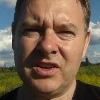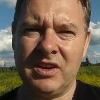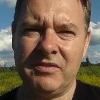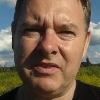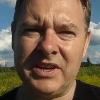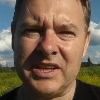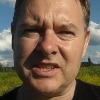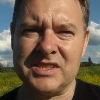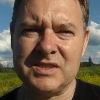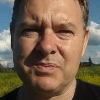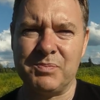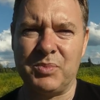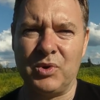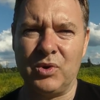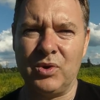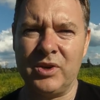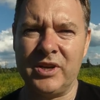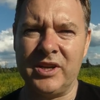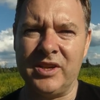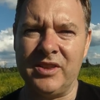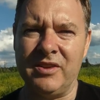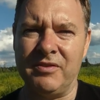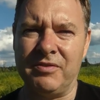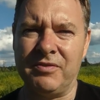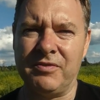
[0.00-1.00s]
I've
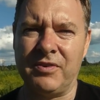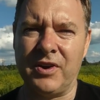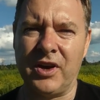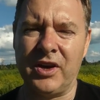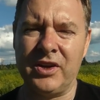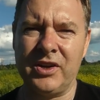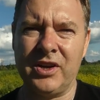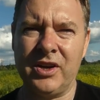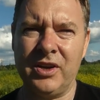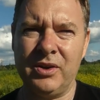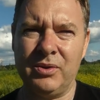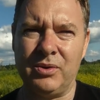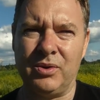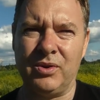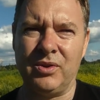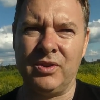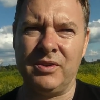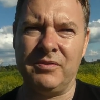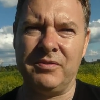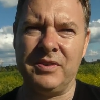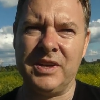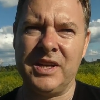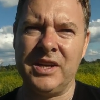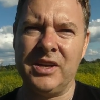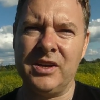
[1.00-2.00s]
exported the photo or
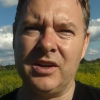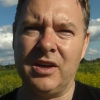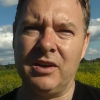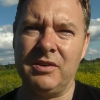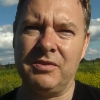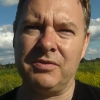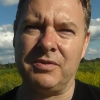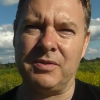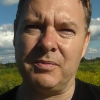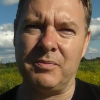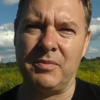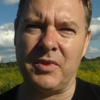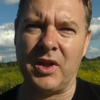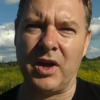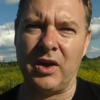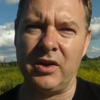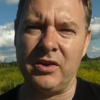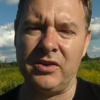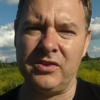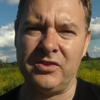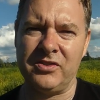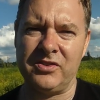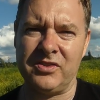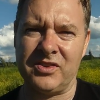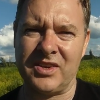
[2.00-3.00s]
the video from
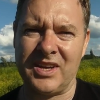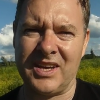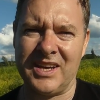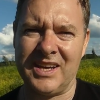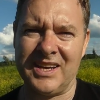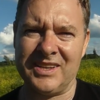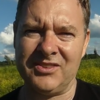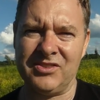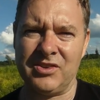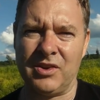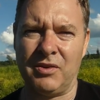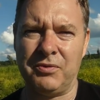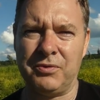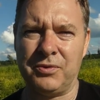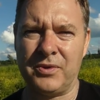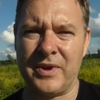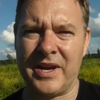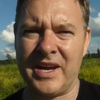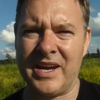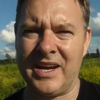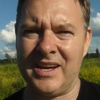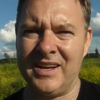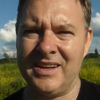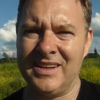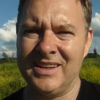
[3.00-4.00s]
those
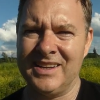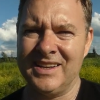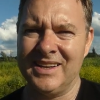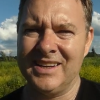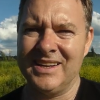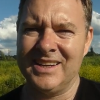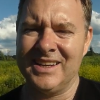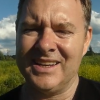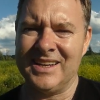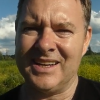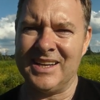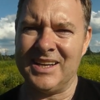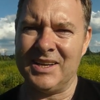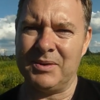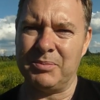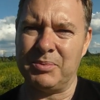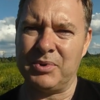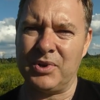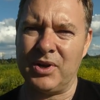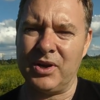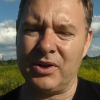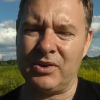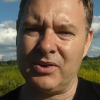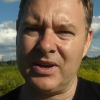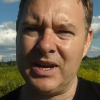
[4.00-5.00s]
software
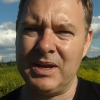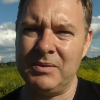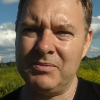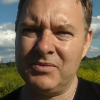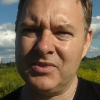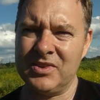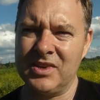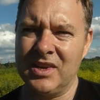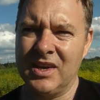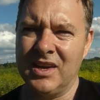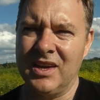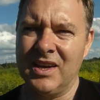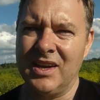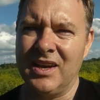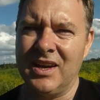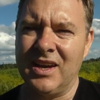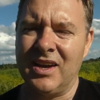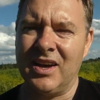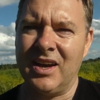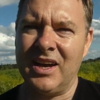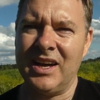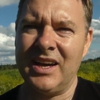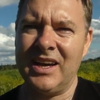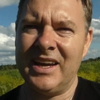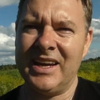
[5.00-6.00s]
programs,
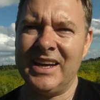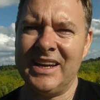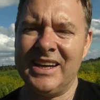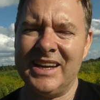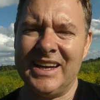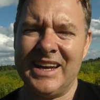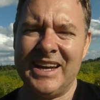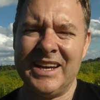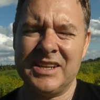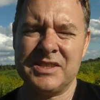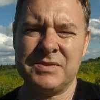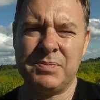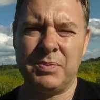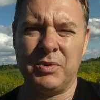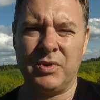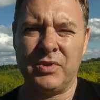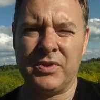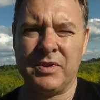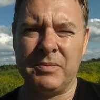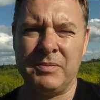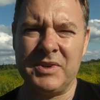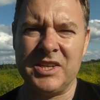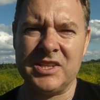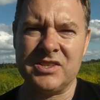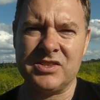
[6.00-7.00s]
I export
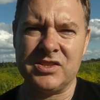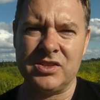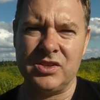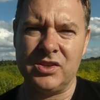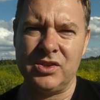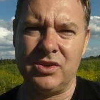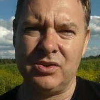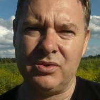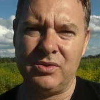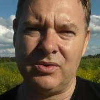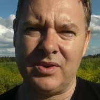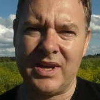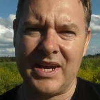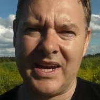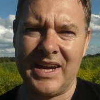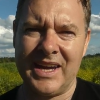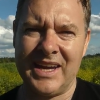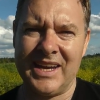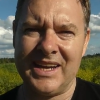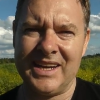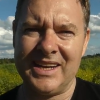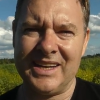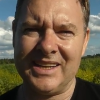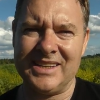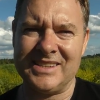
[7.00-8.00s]
them into
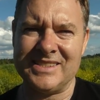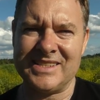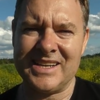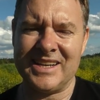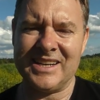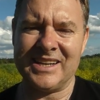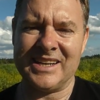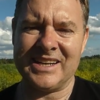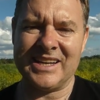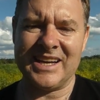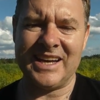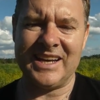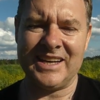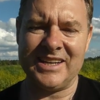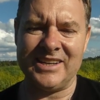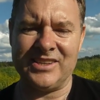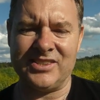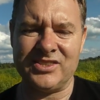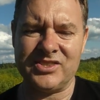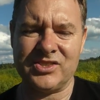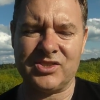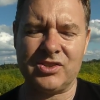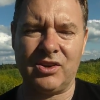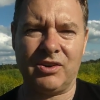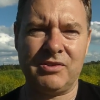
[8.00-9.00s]
a
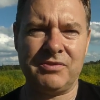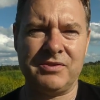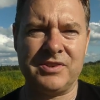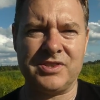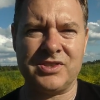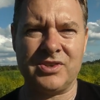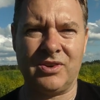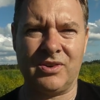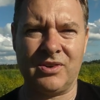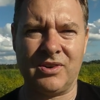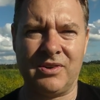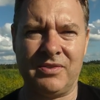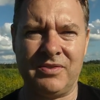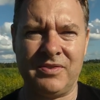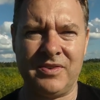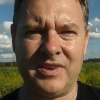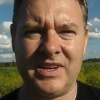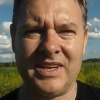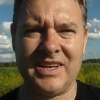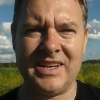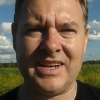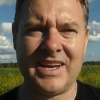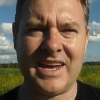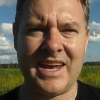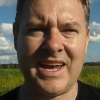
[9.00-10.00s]
dedicated stock
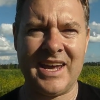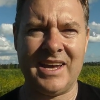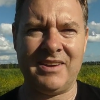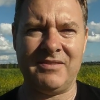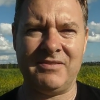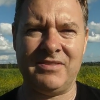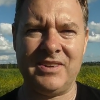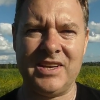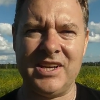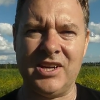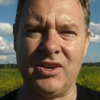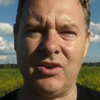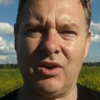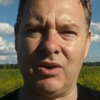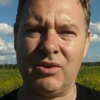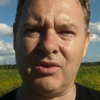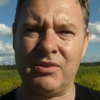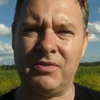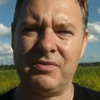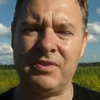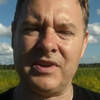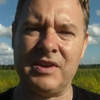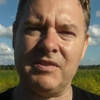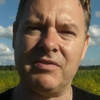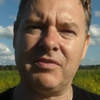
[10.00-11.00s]
photography and
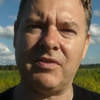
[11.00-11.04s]
videography